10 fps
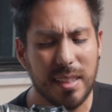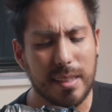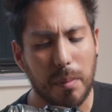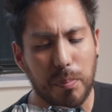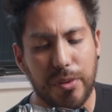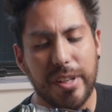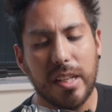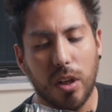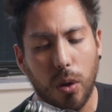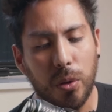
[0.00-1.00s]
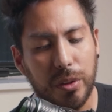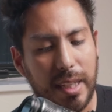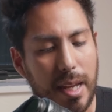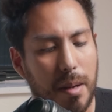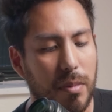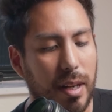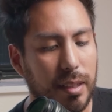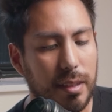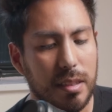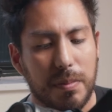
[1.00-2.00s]
is a pretty old camera.
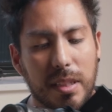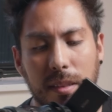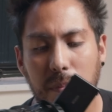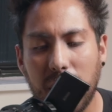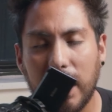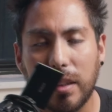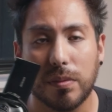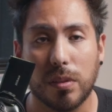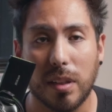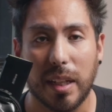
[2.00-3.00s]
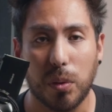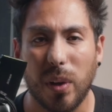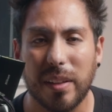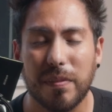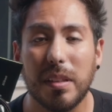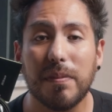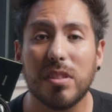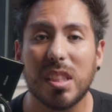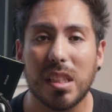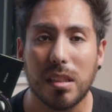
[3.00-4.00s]
It's been in the market for like what,
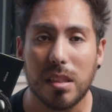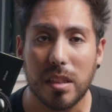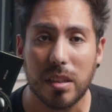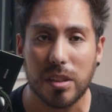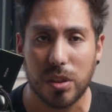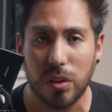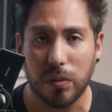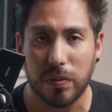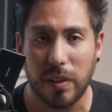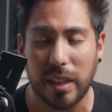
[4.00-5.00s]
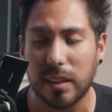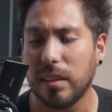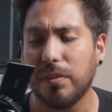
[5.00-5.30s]
15 years so far. And